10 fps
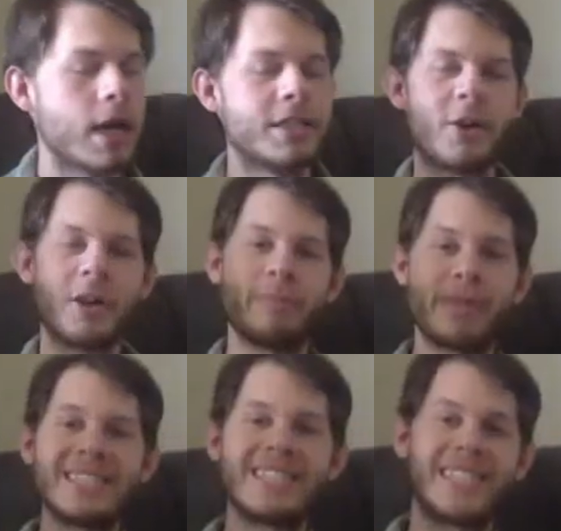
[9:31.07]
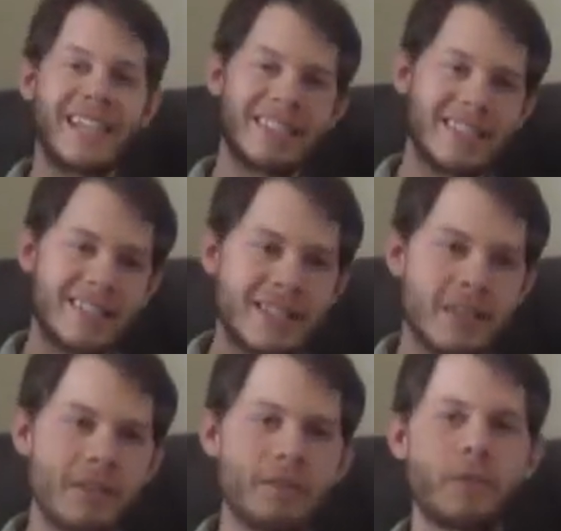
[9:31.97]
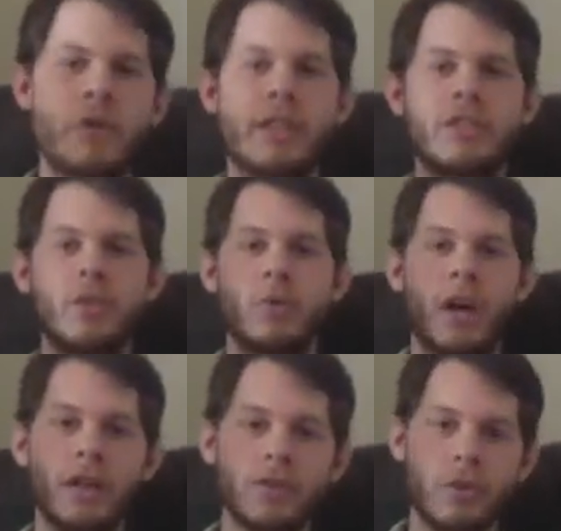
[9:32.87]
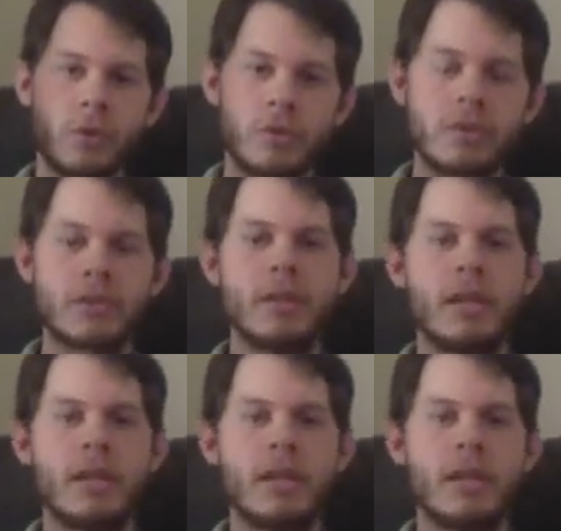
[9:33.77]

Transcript: has already been set for these new consoles.